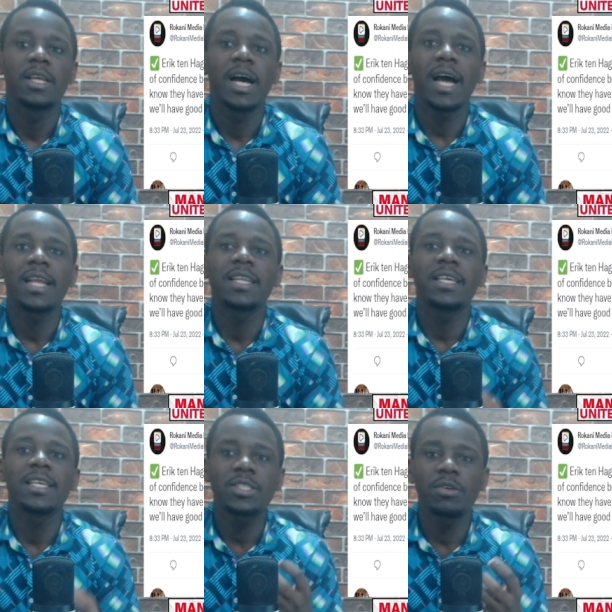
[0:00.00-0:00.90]
And
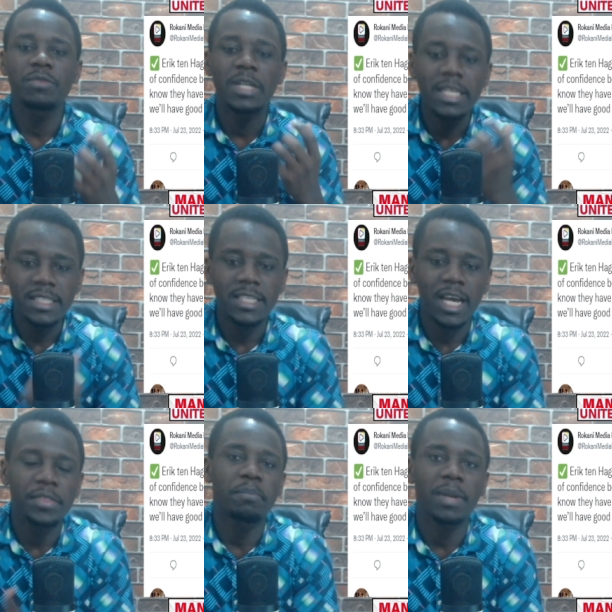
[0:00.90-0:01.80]
instead of releasing
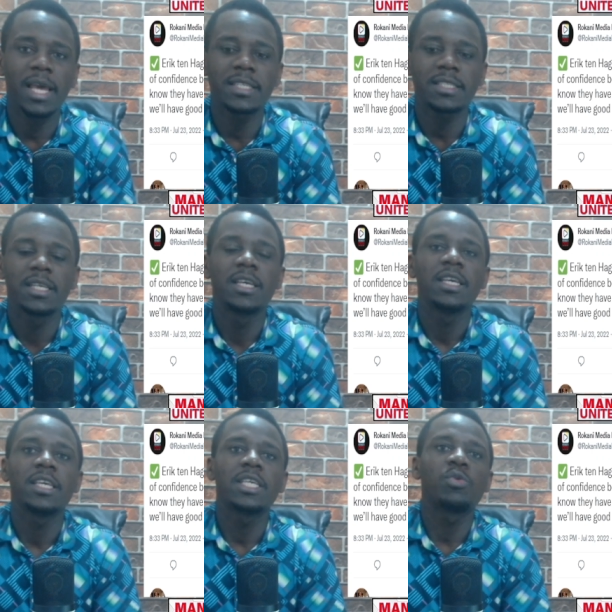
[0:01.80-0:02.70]
other players,
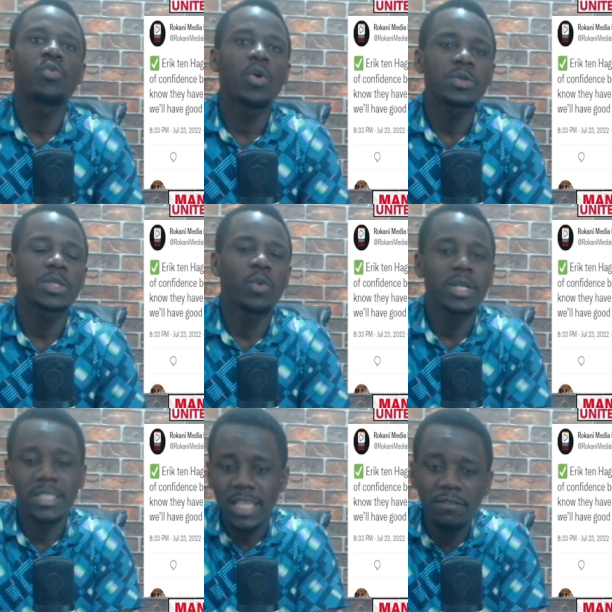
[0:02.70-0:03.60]
he
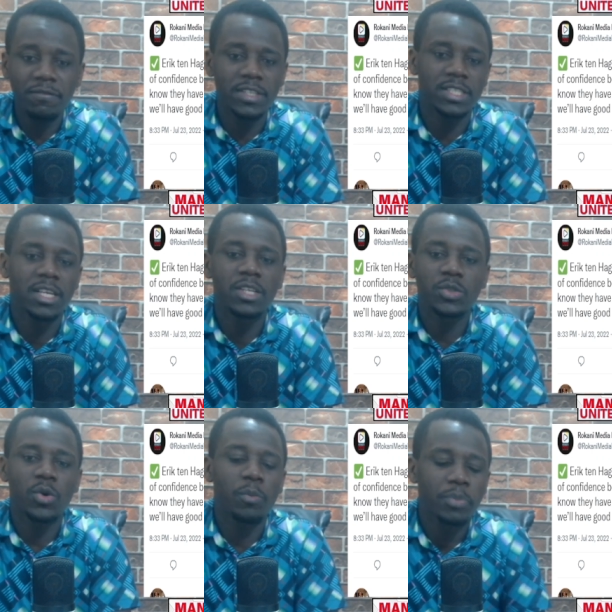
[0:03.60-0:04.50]
went selfish.
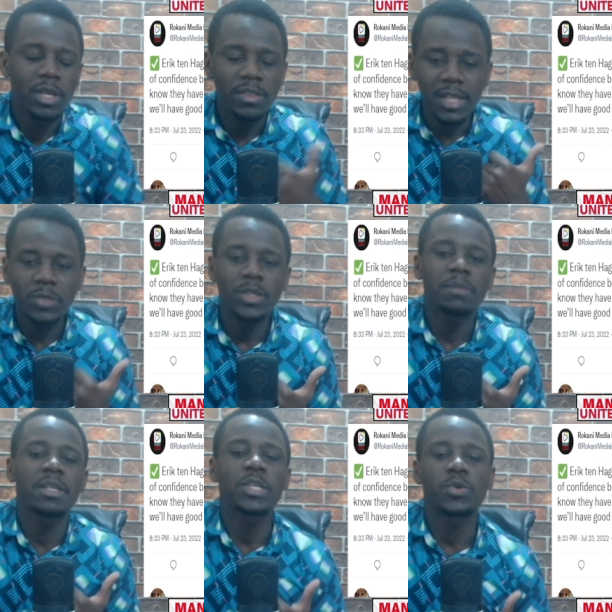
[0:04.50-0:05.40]
So that is what the
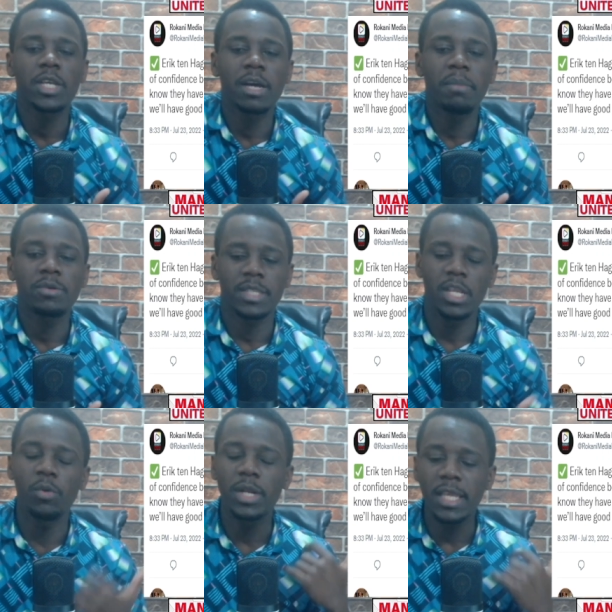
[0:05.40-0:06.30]
manager is talking about, that
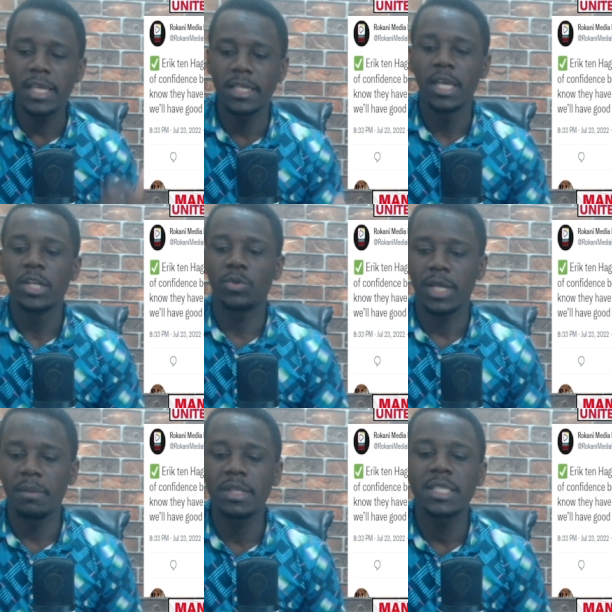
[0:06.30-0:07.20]
we need to
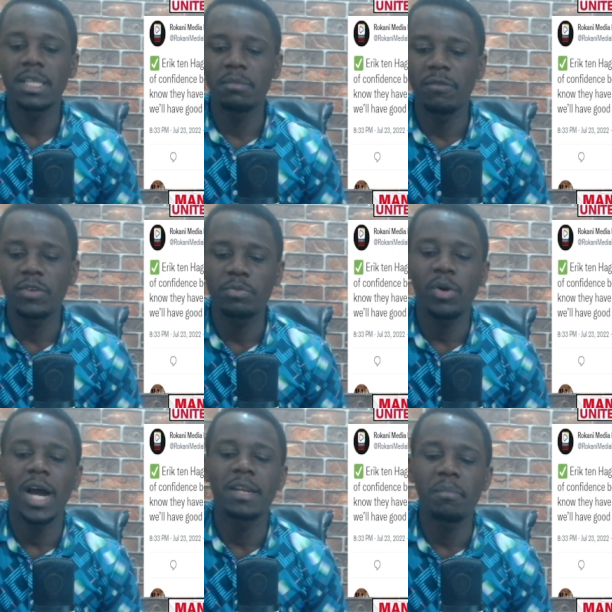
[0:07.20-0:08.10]
come in this game of football
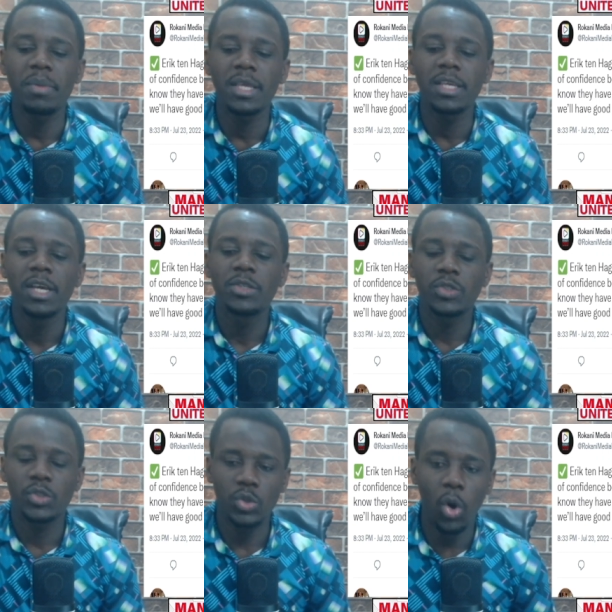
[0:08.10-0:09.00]
and be
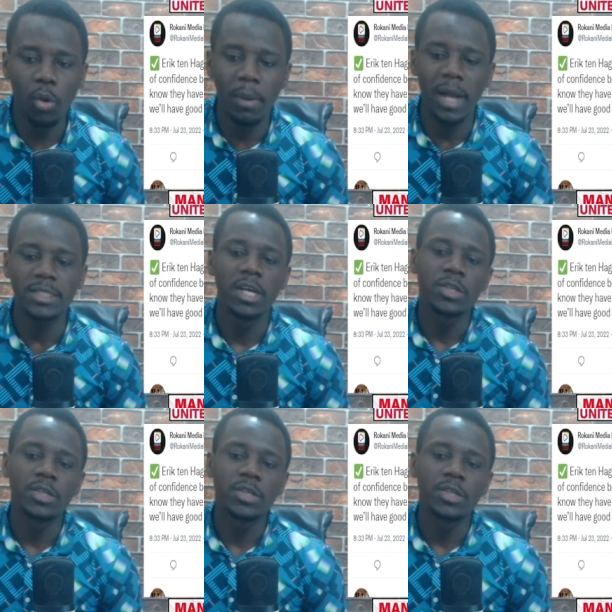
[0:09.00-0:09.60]
so much